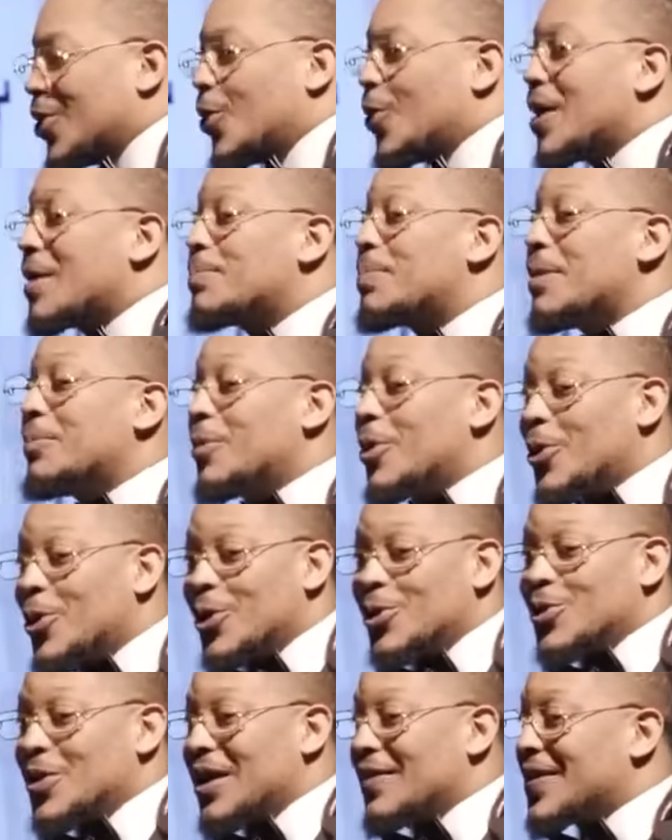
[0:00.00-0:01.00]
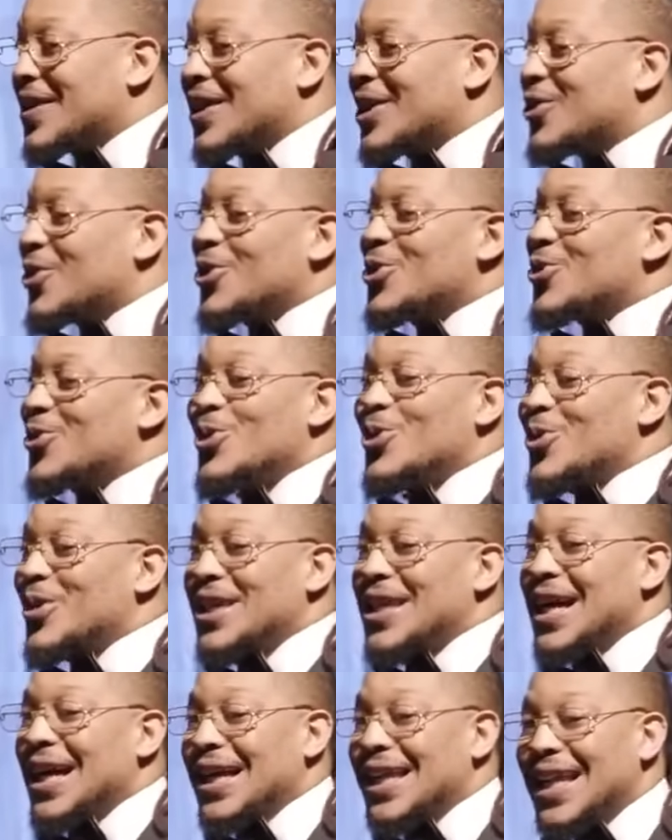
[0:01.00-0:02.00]
when people go to heaven, they don't look
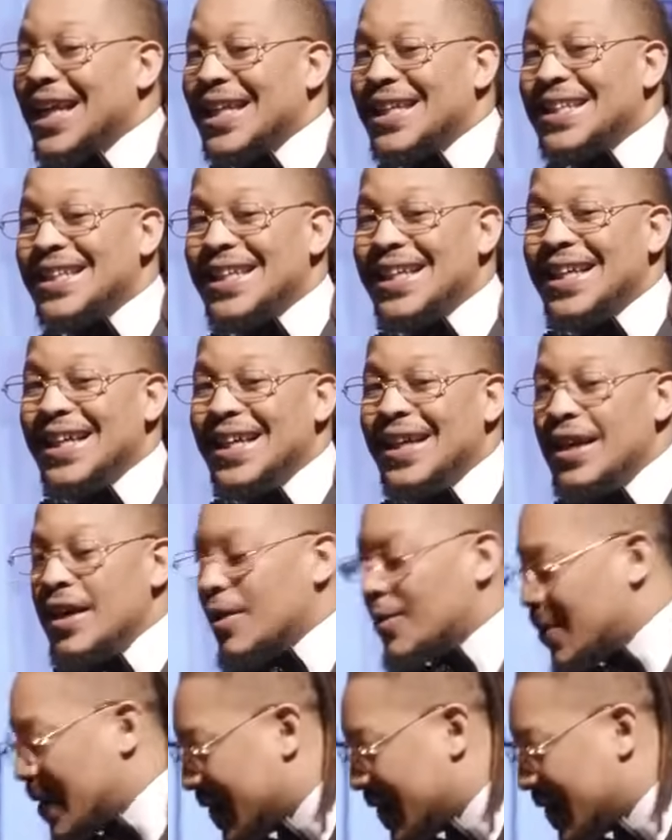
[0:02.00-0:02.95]
young yet. When